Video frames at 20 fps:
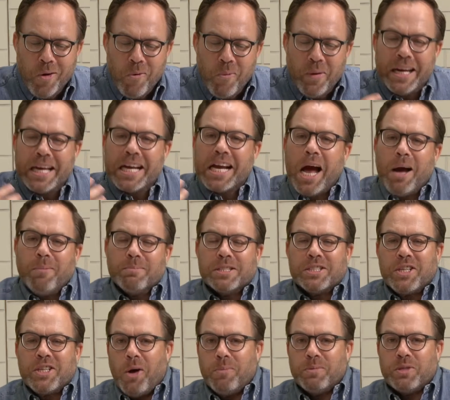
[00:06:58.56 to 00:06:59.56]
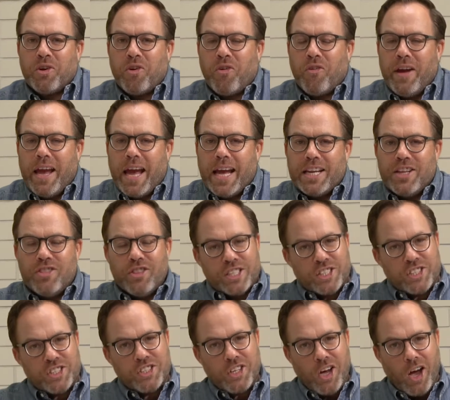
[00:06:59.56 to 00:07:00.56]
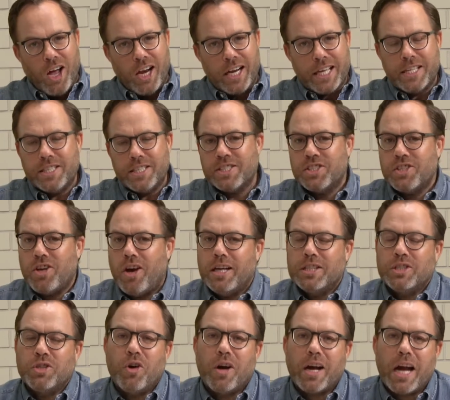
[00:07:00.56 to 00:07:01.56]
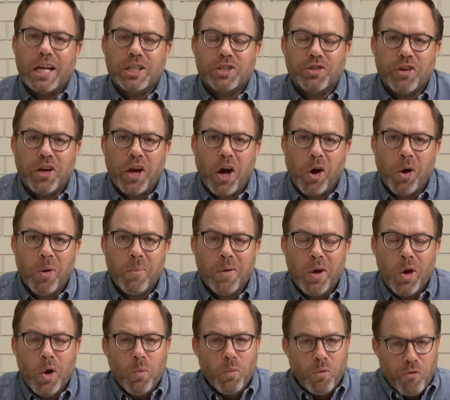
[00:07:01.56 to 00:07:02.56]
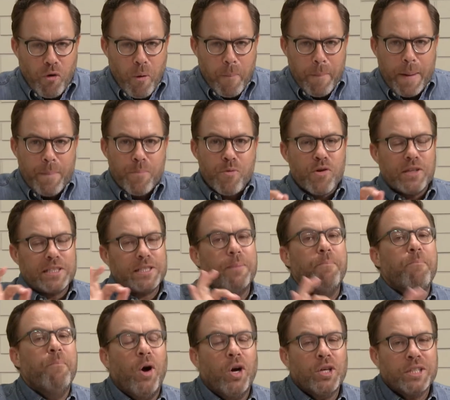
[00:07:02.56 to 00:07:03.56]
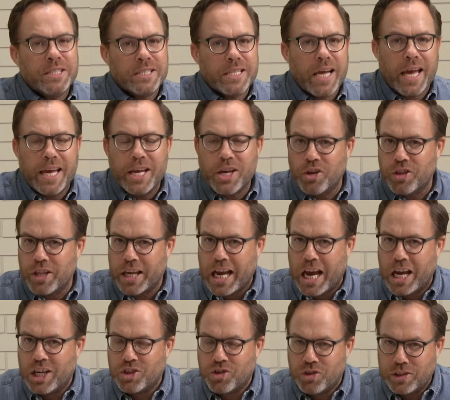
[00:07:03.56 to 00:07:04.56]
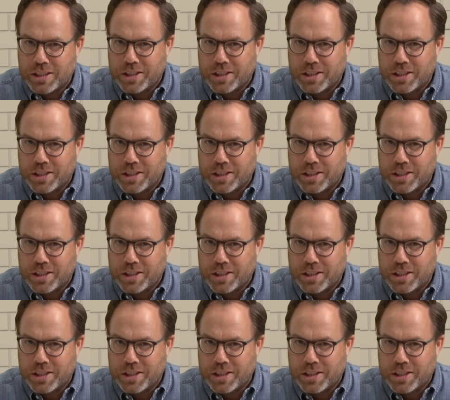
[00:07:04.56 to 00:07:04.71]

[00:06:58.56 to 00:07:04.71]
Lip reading: When it comes time to creating the styling inside your country home, well, remember it's a modern take on the country